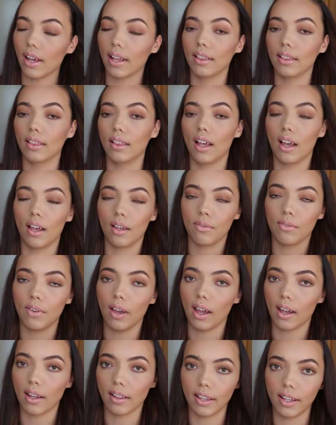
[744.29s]
I love
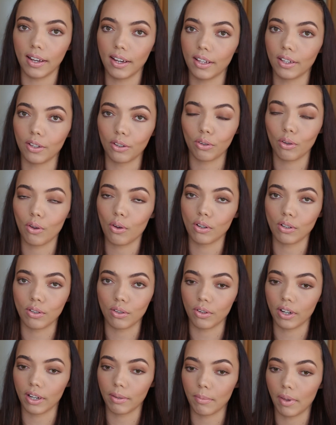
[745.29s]
highlighting and
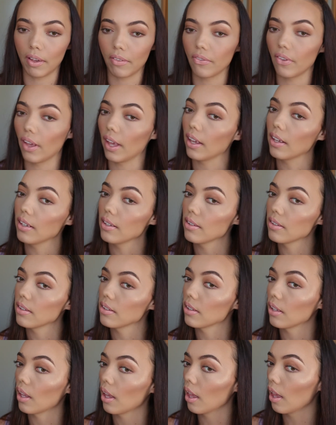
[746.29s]
contouring my
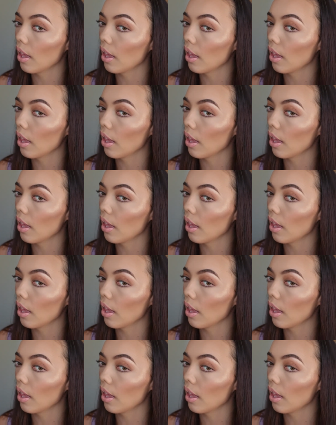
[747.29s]
face.